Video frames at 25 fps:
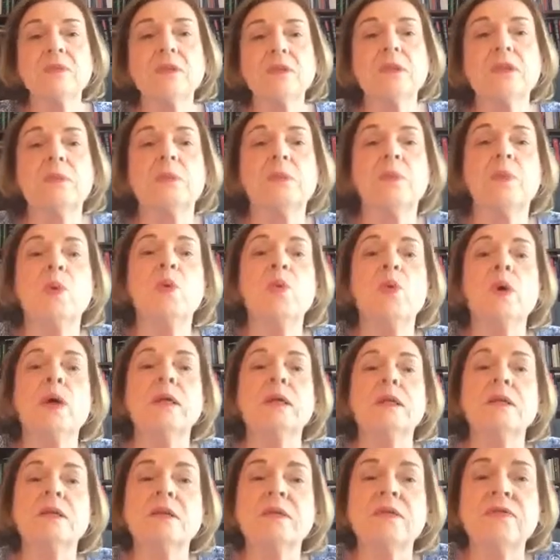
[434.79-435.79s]
to the
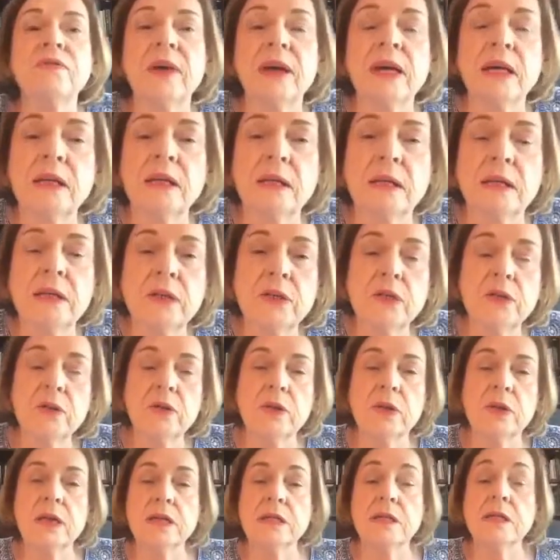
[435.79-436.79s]
point to finally do
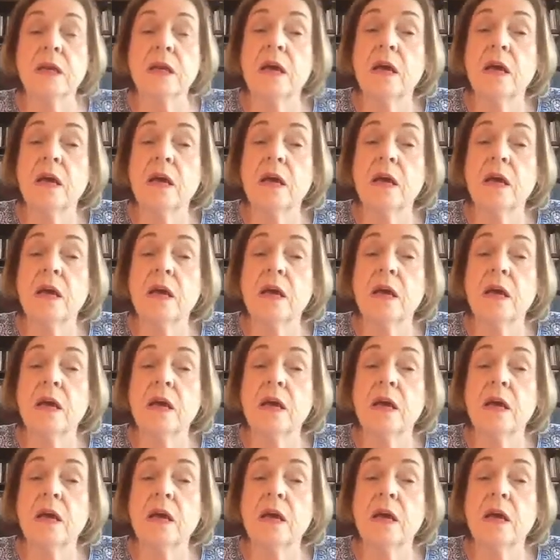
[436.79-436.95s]
this,